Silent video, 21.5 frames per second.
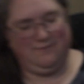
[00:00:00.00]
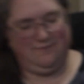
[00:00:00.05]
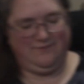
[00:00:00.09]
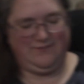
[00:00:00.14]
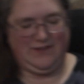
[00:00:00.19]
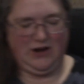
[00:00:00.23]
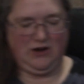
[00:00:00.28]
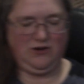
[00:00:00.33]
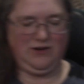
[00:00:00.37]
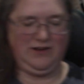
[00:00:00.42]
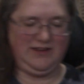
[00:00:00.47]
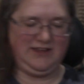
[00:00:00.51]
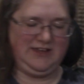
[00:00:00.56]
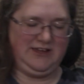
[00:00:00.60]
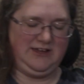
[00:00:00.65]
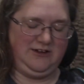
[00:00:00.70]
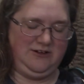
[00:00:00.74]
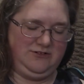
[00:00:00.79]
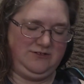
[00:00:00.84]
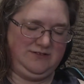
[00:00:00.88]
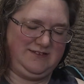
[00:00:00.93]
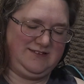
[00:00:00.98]
Very
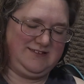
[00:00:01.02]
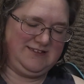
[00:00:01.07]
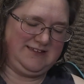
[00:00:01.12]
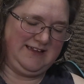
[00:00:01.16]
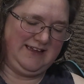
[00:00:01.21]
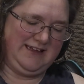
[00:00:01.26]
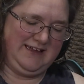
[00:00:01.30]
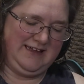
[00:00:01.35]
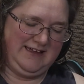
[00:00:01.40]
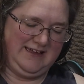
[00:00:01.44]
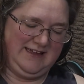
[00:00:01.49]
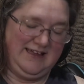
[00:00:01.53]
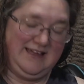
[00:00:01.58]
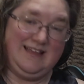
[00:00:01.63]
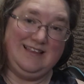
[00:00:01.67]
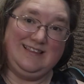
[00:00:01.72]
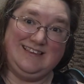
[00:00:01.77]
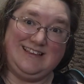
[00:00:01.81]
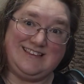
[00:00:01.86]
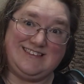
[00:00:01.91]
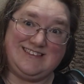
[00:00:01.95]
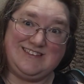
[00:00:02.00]
cute.
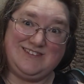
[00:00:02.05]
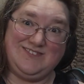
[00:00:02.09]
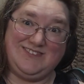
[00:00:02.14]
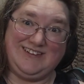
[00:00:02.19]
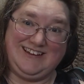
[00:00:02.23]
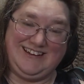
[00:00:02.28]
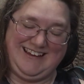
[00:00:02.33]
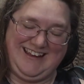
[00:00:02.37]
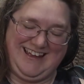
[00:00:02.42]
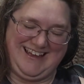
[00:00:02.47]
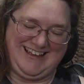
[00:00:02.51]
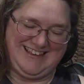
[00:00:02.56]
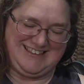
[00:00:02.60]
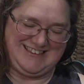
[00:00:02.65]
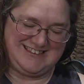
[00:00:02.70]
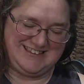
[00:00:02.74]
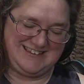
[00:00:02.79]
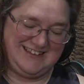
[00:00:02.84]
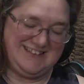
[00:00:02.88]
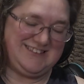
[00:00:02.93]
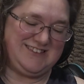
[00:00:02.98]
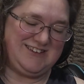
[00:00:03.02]
Let's see what it
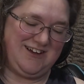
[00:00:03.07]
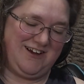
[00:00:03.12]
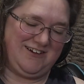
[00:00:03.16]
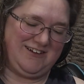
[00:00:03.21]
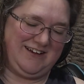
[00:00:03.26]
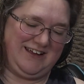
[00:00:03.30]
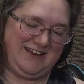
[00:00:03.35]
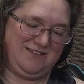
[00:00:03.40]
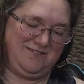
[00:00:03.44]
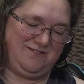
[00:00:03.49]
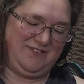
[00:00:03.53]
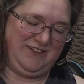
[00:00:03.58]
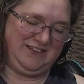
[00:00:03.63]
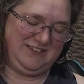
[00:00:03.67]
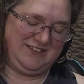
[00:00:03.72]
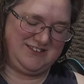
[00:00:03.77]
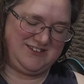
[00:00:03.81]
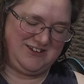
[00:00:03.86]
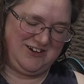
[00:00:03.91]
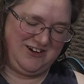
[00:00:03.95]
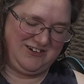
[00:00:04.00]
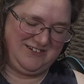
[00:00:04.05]
is. It's yarn. I can feel
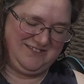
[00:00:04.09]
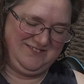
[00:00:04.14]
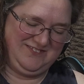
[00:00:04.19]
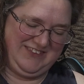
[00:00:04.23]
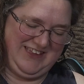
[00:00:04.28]
it's yarn.